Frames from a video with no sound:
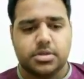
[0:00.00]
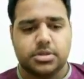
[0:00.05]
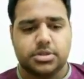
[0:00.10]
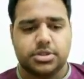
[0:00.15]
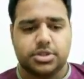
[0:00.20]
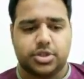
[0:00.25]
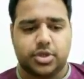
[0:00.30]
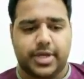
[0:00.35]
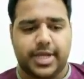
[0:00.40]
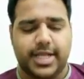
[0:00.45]

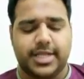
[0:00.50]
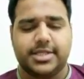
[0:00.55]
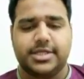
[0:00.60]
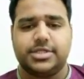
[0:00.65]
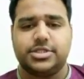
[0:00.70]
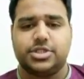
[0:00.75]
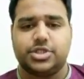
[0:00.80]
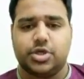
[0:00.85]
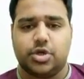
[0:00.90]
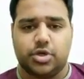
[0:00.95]
so health
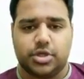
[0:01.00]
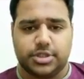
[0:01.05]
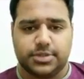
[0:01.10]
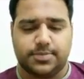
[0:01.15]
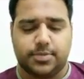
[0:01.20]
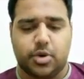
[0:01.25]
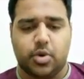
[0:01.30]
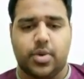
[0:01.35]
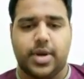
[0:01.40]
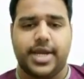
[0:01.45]
insurers
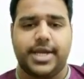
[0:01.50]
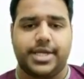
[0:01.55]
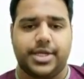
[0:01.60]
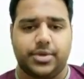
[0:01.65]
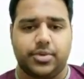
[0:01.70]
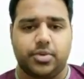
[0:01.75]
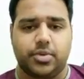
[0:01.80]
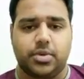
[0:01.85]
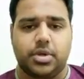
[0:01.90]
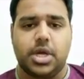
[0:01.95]
provide
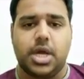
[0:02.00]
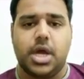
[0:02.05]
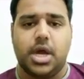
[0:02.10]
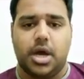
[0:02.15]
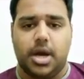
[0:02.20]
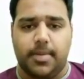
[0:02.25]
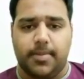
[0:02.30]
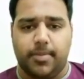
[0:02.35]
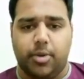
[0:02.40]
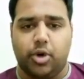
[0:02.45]
you
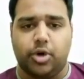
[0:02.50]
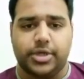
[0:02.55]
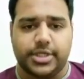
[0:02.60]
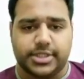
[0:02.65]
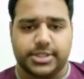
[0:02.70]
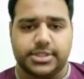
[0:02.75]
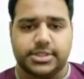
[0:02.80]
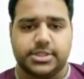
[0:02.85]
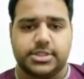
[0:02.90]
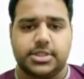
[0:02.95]
a
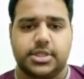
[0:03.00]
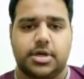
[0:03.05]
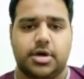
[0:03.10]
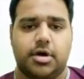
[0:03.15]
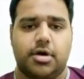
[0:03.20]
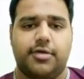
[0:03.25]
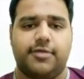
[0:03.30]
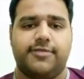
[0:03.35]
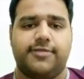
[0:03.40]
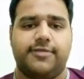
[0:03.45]
bonus
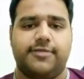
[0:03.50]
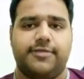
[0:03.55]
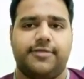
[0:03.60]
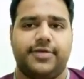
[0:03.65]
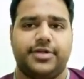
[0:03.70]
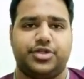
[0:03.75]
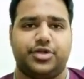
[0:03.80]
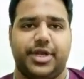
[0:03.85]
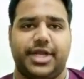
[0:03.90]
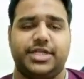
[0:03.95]
of
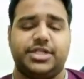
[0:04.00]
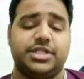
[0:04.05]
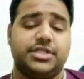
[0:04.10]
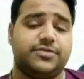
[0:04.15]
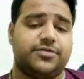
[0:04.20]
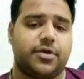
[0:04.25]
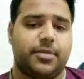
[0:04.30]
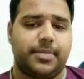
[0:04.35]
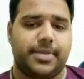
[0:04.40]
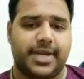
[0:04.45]
which
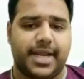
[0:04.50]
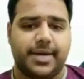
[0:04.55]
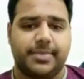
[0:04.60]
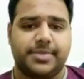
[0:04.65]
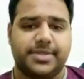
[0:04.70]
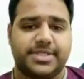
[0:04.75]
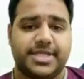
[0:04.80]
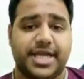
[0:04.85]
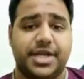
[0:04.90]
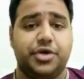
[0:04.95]
ranges from
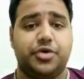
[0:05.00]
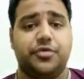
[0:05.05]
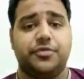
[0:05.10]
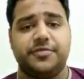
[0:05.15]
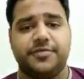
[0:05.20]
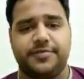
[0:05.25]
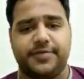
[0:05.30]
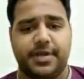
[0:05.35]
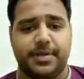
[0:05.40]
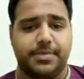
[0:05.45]
10% to
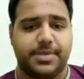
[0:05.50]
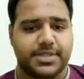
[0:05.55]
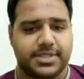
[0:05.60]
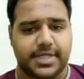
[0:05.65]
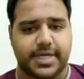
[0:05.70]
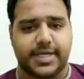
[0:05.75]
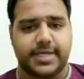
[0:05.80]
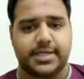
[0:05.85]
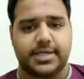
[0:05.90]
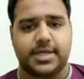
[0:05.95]

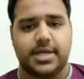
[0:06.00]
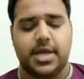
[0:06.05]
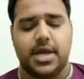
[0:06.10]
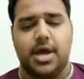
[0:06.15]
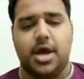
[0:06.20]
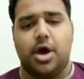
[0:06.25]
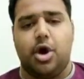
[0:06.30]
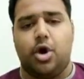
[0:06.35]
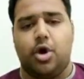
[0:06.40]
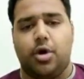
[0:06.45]
50%
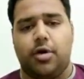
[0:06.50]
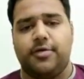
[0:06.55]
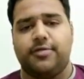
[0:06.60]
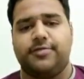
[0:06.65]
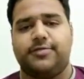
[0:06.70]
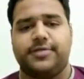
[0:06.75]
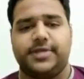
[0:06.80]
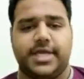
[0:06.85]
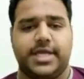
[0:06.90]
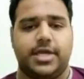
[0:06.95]

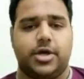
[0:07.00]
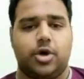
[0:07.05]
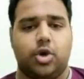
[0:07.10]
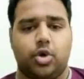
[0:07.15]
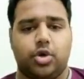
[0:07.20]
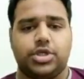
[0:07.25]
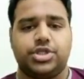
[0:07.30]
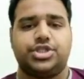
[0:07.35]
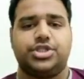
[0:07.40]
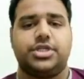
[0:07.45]
of the
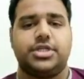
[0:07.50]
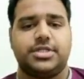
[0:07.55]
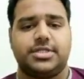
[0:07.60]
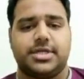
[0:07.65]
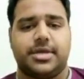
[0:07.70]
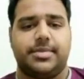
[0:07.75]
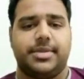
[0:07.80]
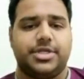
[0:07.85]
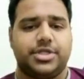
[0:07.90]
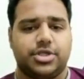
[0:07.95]
original
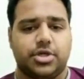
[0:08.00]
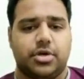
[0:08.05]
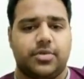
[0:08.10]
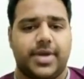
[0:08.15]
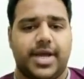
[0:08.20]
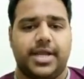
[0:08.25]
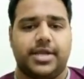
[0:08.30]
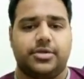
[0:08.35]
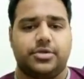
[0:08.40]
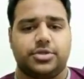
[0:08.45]
sum insured
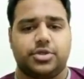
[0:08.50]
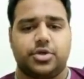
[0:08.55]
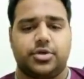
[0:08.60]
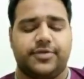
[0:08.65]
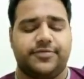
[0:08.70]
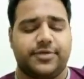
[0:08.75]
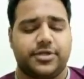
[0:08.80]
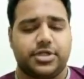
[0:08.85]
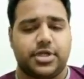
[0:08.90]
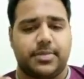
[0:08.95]
value. So
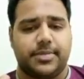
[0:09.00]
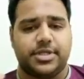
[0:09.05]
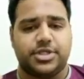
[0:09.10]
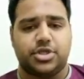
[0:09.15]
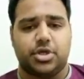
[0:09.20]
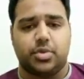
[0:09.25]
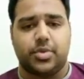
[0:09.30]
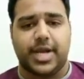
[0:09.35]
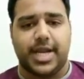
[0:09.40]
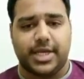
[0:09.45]
if your sum
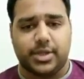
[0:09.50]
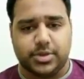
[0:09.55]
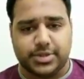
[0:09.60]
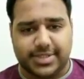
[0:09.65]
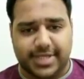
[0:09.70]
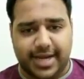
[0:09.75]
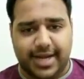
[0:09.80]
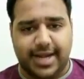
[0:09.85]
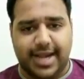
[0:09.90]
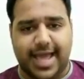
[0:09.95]
insured value is
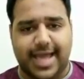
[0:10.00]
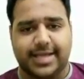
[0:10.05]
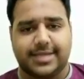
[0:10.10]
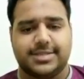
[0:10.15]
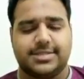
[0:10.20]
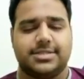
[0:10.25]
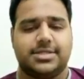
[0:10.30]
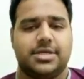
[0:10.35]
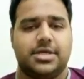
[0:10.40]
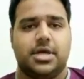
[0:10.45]
10
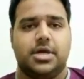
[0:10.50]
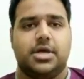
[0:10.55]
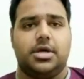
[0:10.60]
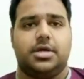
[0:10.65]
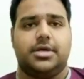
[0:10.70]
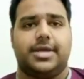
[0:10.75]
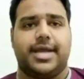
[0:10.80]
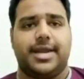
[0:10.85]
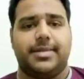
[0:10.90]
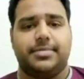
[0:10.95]
lakhs,
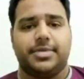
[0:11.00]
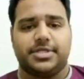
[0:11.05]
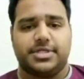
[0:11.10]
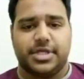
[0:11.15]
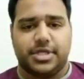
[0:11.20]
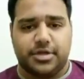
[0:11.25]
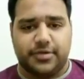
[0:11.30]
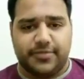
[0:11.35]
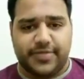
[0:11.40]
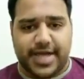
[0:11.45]

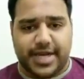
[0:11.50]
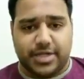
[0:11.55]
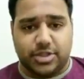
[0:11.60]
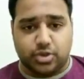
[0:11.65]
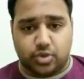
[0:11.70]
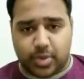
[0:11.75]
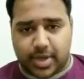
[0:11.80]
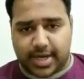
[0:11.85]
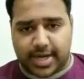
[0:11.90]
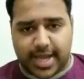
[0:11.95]
10% of that
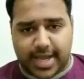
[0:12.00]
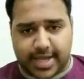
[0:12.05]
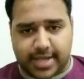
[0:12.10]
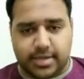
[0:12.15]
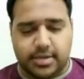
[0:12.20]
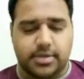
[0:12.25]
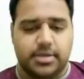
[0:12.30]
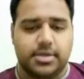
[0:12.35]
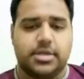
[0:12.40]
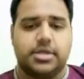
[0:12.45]
is 1
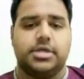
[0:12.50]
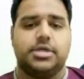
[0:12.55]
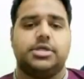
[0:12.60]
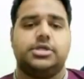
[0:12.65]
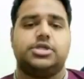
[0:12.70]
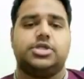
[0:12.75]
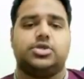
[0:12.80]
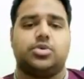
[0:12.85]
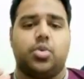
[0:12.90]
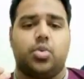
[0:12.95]
lakh.
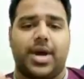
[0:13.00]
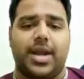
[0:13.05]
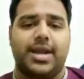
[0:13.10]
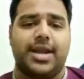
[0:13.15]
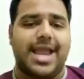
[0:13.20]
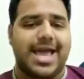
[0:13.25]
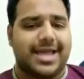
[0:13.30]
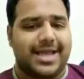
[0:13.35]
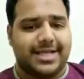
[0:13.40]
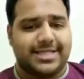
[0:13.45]
So
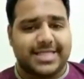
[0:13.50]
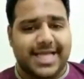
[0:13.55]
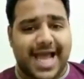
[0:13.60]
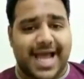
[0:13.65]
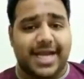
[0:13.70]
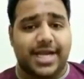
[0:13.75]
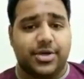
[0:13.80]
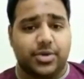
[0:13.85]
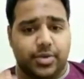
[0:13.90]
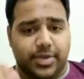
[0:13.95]
1 lakh gets
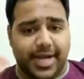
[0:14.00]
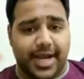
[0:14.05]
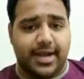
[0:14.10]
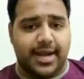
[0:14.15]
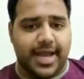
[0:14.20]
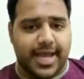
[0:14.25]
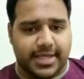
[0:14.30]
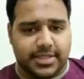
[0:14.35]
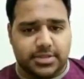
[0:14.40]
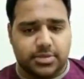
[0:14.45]
added to
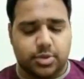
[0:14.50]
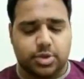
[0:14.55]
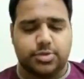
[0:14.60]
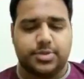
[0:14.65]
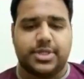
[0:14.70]
10 lakhs, which